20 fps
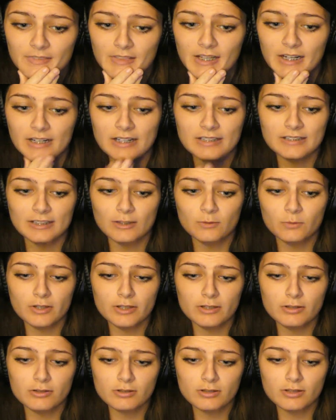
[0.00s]
I mean, it's like, we
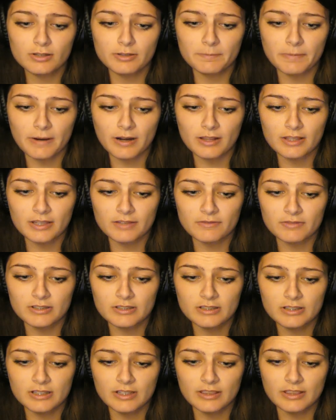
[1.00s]
usually barely even
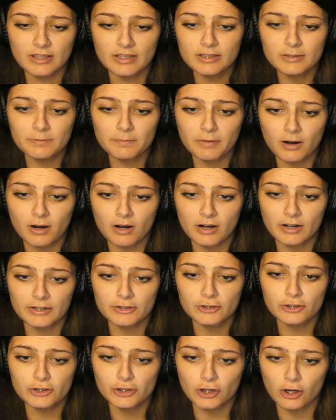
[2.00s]
see this part
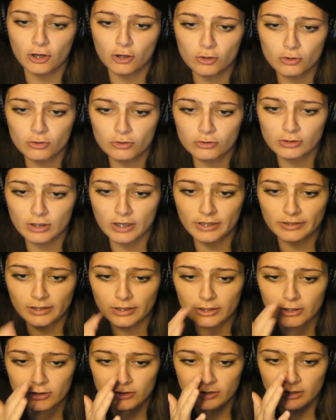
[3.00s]
in shows. Like, they're
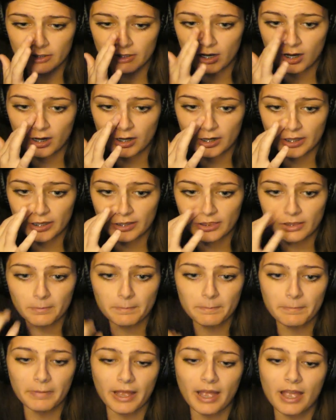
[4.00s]
usually already in the
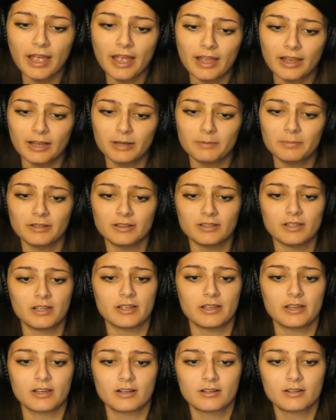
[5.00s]
bag, but
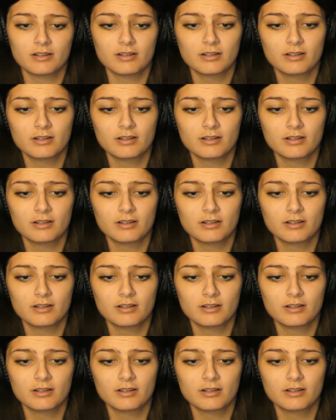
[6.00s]
like...